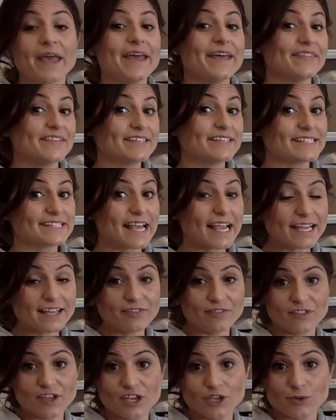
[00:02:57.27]
The second
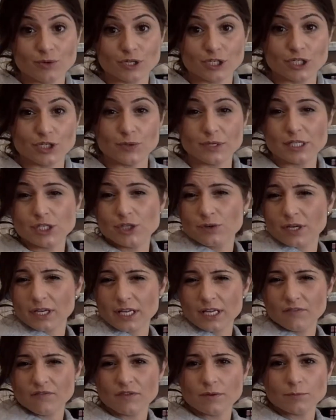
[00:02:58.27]
thing you could do is you could
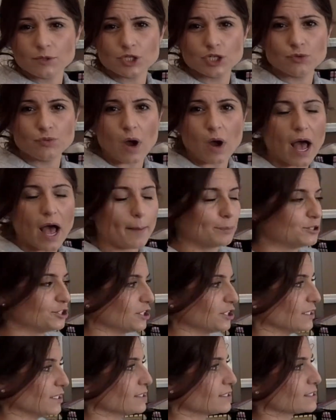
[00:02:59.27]
give them 2
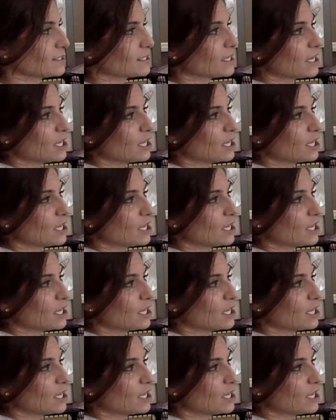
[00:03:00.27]
options.